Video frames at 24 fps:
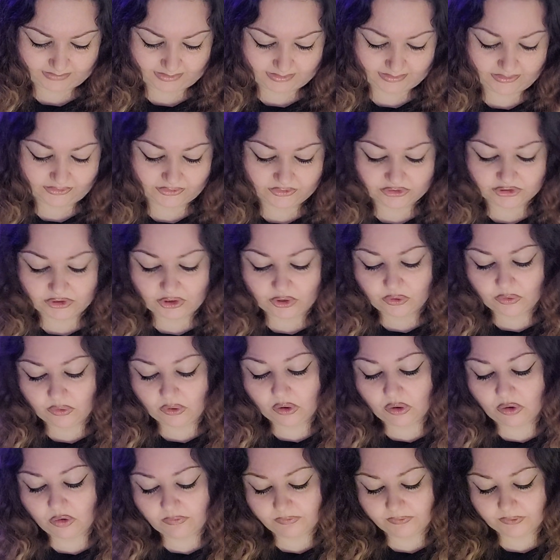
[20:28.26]
they're so
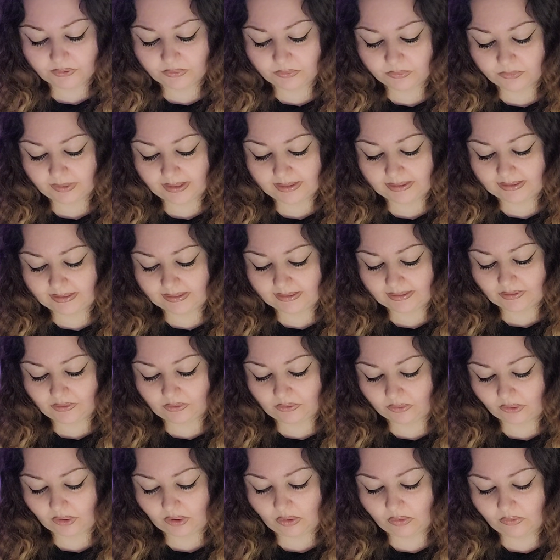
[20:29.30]
overridden
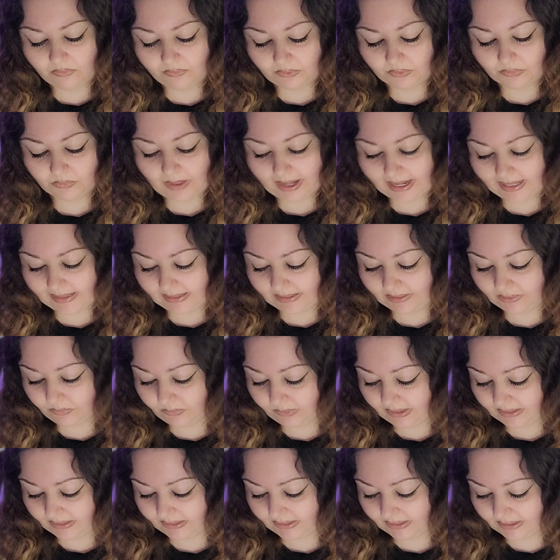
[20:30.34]
or overriding
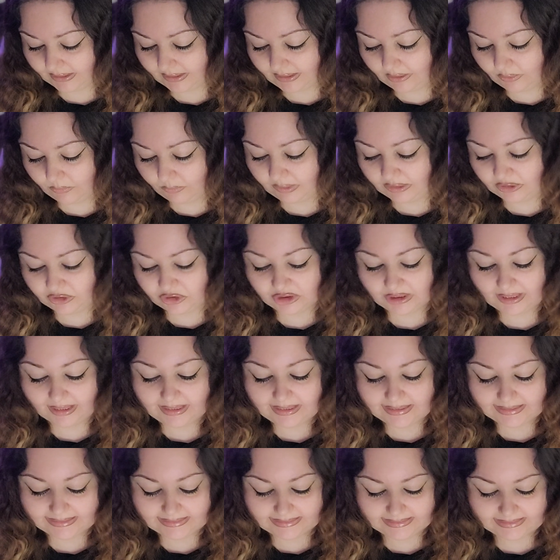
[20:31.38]
with with
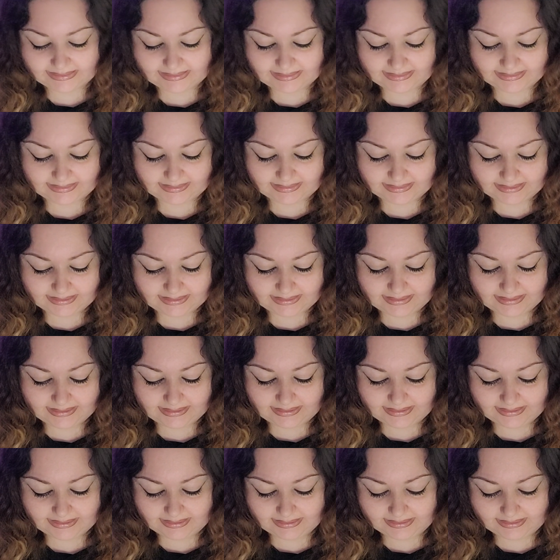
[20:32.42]
jealousy
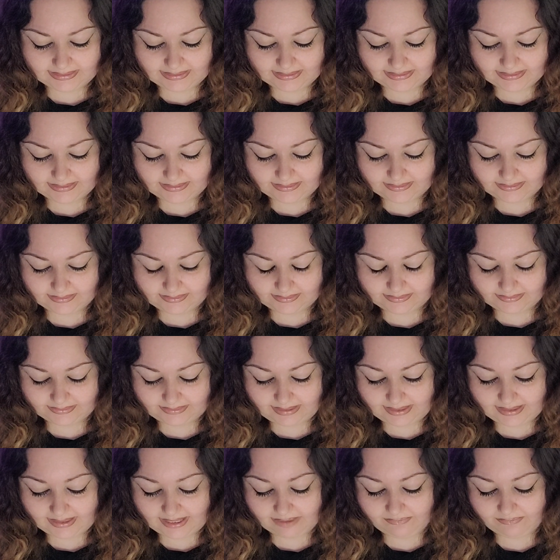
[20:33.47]

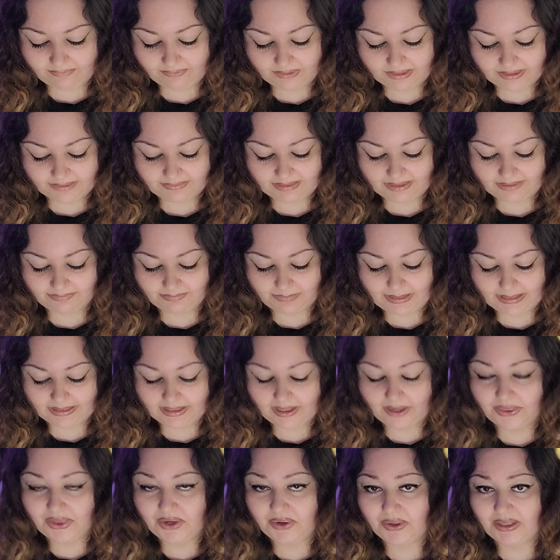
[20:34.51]
that I feel like they've made
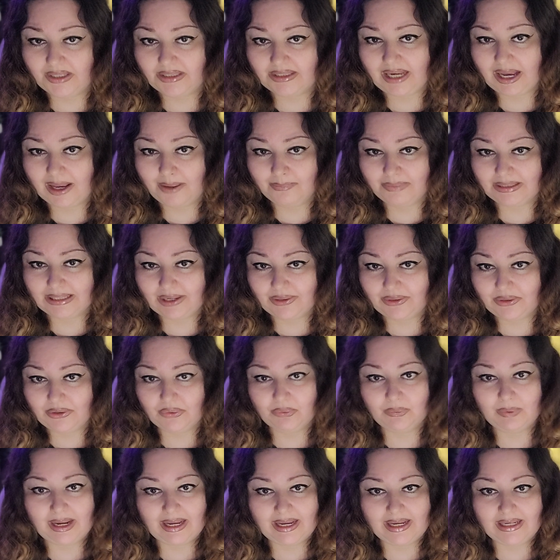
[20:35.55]
other attempts, other
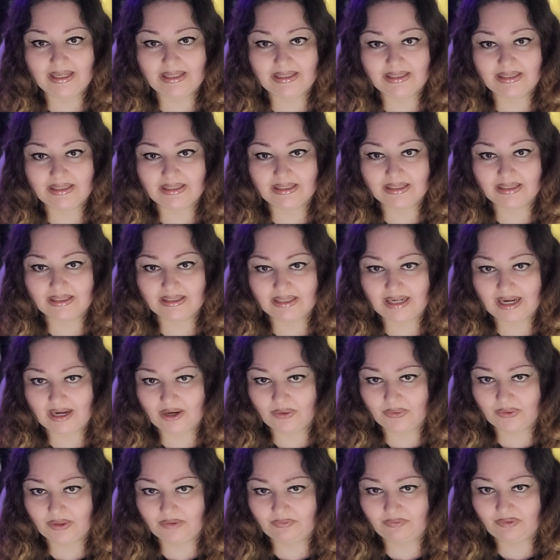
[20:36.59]
ways.
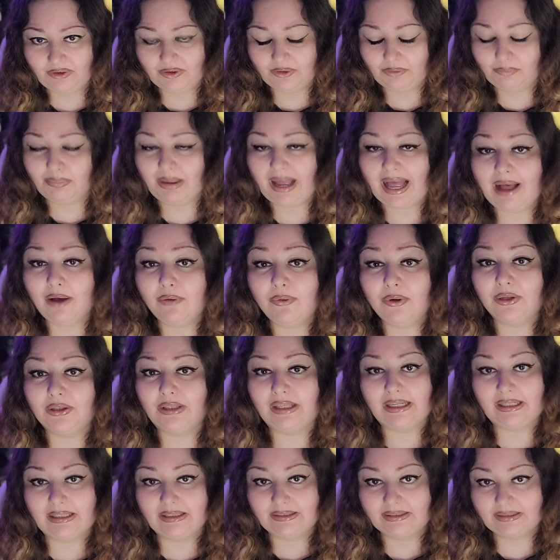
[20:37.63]
Now they feel
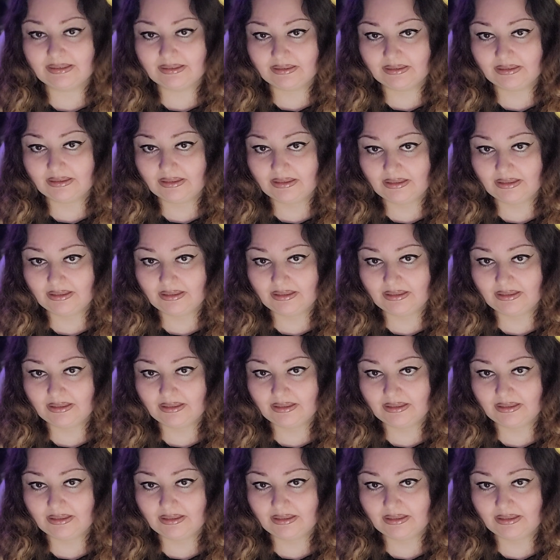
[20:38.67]
powerless.